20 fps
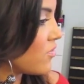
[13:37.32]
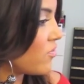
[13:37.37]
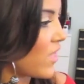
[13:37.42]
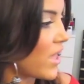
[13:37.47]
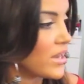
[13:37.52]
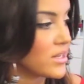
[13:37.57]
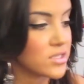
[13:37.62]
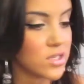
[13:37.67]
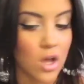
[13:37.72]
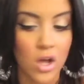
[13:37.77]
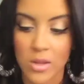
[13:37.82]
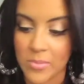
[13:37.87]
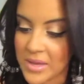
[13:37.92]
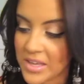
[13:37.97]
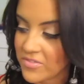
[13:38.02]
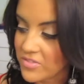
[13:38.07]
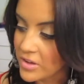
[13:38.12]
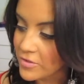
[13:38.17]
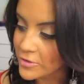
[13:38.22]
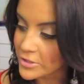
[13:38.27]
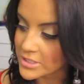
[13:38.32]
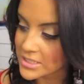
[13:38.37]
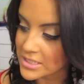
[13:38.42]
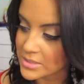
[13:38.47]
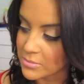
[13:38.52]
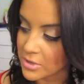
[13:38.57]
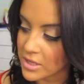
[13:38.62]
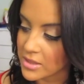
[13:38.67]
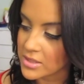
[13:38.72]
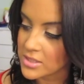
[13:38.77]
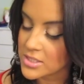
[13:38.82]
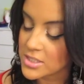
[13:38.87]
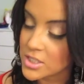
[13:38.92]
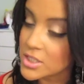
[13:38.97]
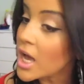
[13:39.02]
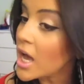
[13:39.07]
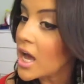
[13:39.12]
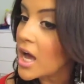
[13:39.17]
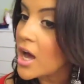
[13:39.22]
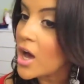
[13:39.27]
that is all my favorites this month.
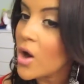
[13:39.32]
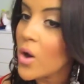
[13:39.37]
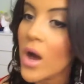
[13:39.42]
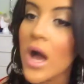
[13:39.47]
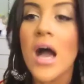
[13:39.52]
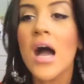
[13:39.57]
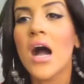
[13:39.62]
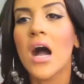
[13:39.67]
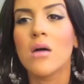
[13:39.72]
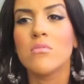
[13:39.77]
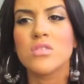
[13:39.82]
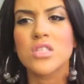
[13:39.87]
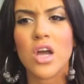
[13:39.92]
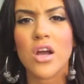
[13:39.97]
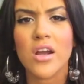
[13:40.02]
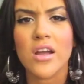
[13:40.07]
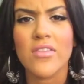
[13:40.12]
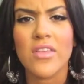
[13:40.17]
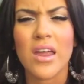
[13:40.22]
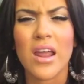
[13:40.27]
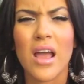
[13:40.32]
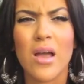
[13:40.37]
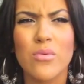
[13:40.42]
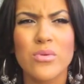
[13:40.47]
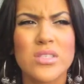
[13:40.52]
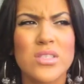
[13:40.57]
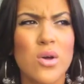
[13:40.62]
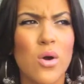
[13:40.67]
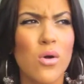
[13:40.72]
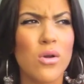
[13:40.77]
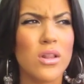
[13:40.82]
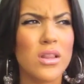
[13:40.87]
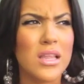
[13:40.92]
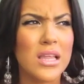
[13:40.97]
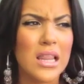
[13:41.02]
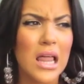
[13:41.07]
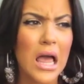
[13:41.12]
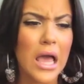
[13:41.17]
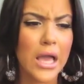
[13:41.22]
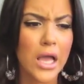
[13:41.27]
So I'm sorry that I was
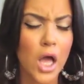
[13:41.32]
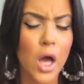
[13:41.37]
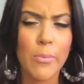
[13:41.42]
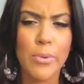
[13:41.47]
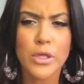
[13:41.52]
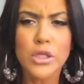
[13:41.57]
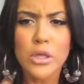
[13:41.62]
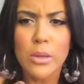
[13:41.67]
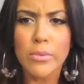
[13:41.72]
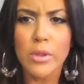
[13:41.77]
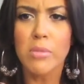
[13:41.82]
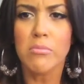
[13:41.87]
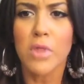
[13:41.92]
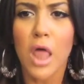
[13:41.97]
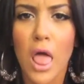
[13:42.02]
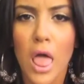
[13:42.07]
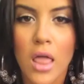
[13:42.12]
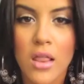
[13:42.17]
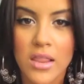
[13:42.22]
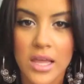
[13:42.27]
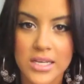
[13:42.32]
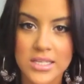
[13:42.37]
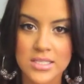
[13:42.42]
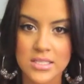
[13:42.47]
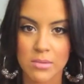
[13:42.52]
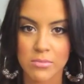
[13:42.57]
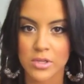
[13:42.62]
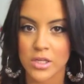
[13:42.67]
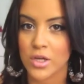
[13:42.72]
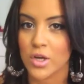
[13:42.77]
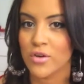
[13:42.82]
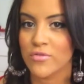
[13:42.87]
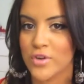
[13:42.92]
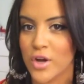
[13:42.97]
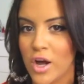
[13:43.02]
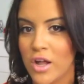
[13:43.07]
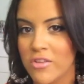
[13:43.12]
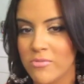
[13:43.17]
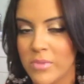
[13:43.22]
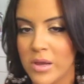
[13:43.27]
totally like a blah, blah, blah, like stumbling over
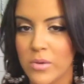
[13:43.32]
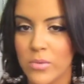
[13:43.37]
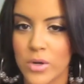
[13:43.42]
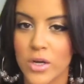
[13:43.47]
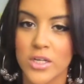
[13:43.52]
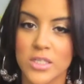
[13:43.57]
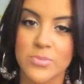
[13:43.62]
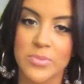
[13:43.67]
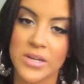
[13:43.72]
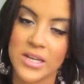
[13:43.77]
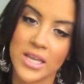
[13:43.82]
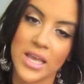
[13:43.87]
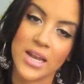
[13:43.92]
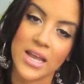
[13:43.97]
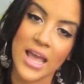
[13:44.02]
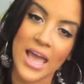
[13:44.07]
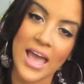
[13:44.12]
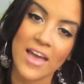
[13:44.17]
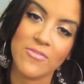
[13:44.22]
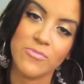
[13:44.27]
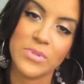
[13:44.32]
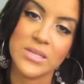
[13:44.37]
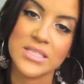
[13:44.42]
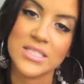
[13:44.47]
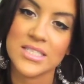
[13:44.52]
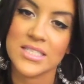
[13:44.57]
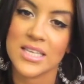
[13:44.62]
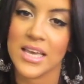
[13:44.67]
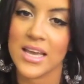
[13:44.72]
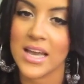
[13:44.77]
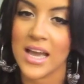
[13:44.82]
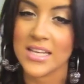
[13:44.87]
all of my words. But again, I have been sick.